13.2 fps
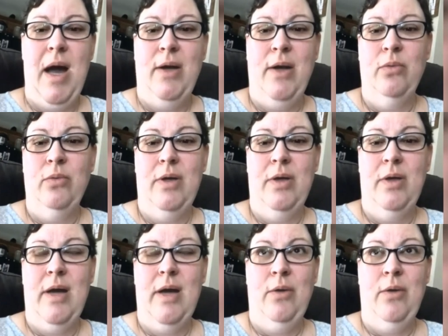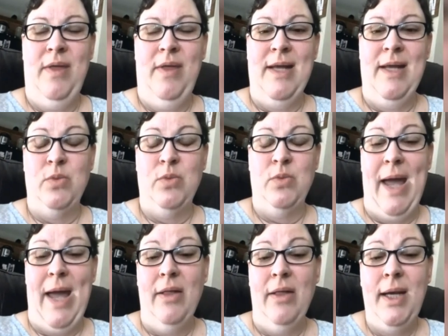I don't think that's
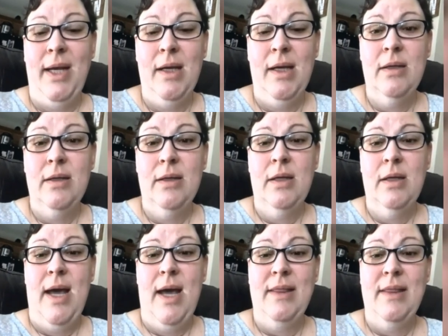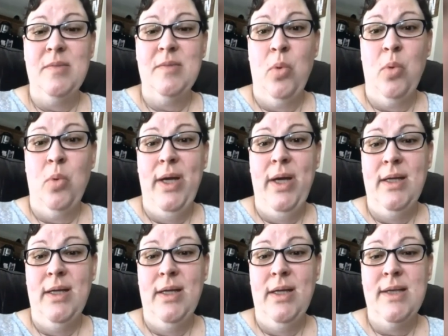reality at this
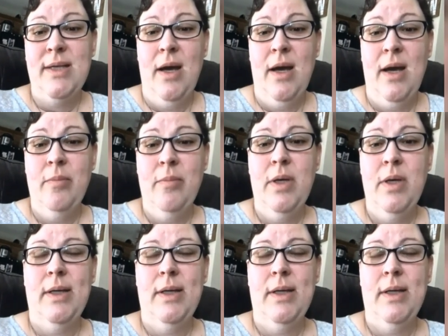point in time.